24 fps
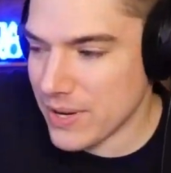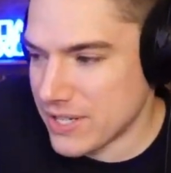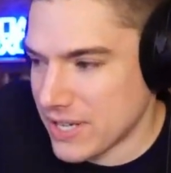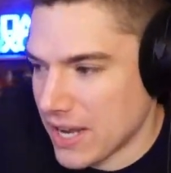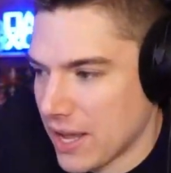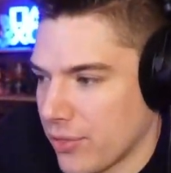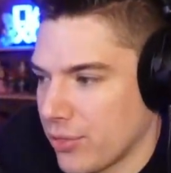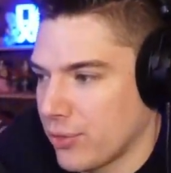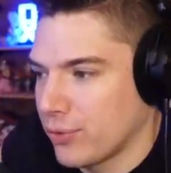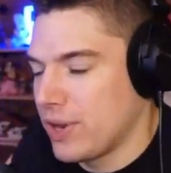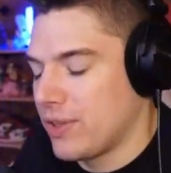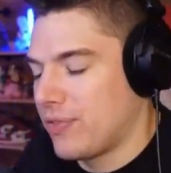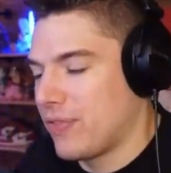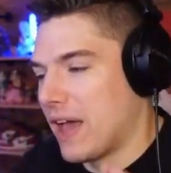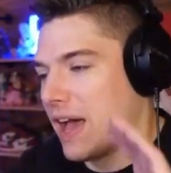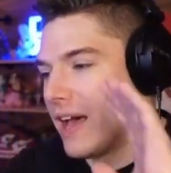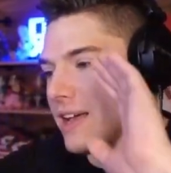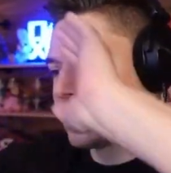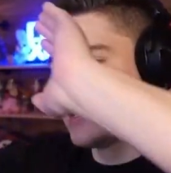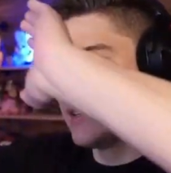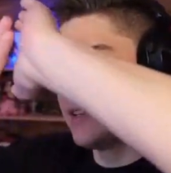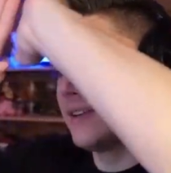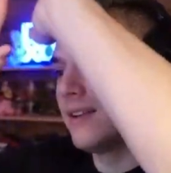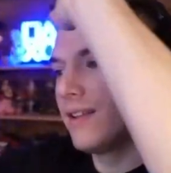yeah,
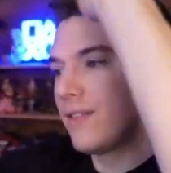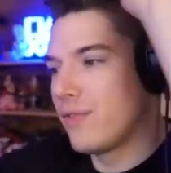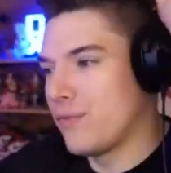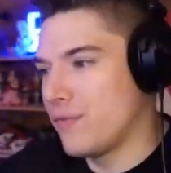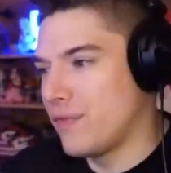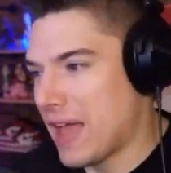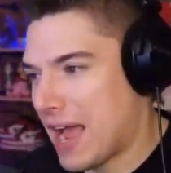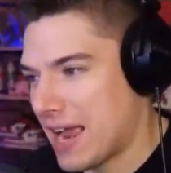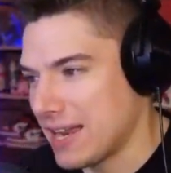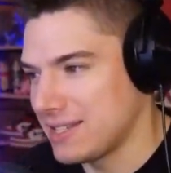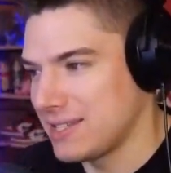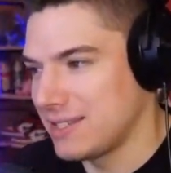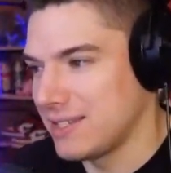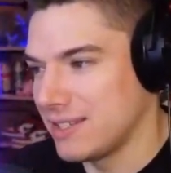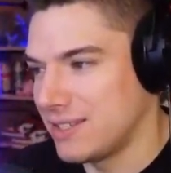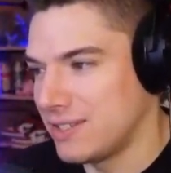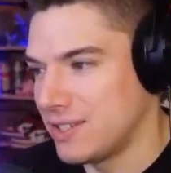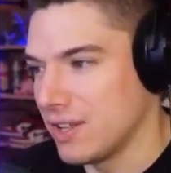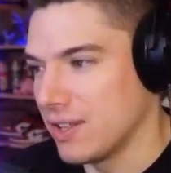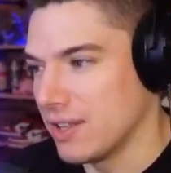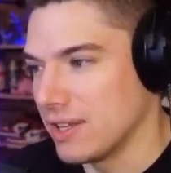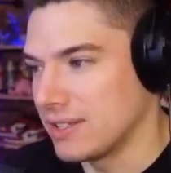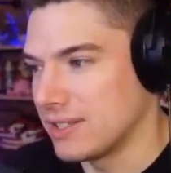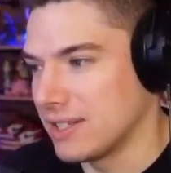3,000. That's the
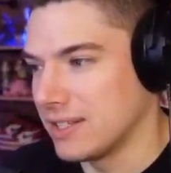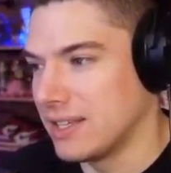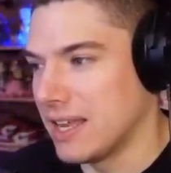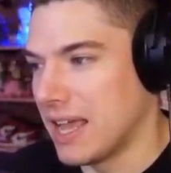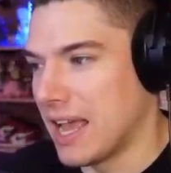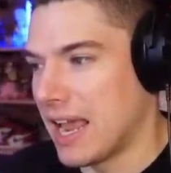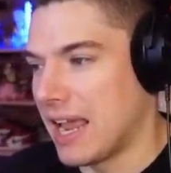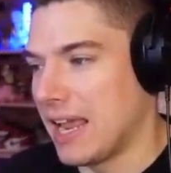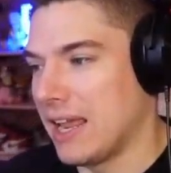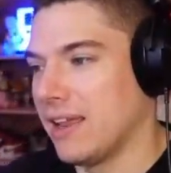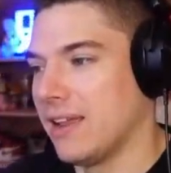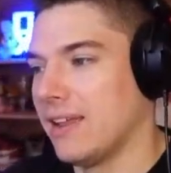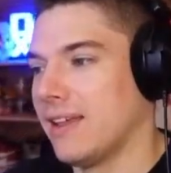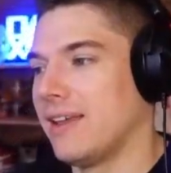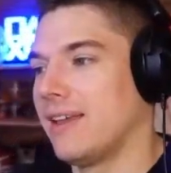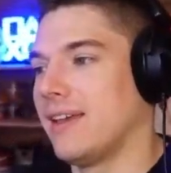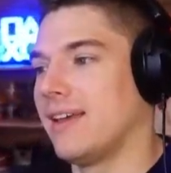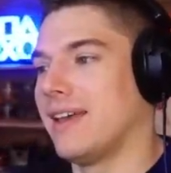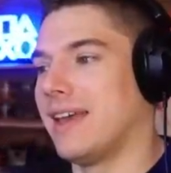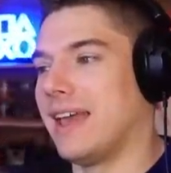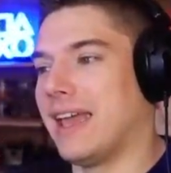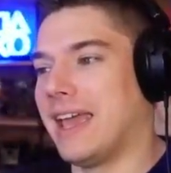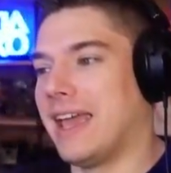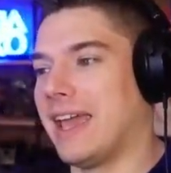ceiling today.
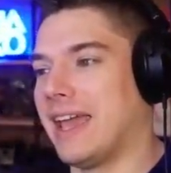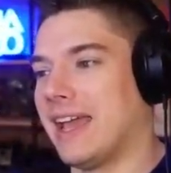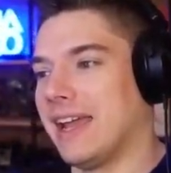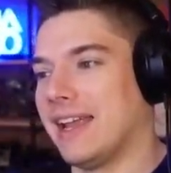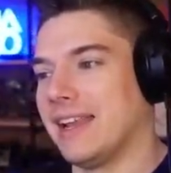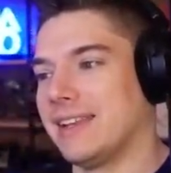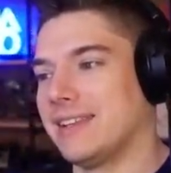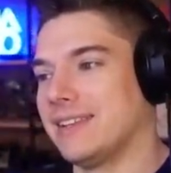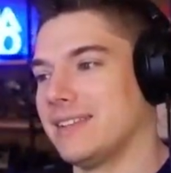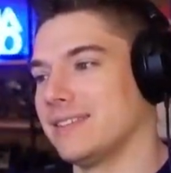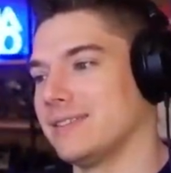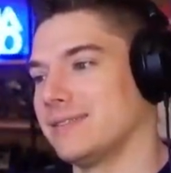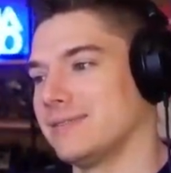And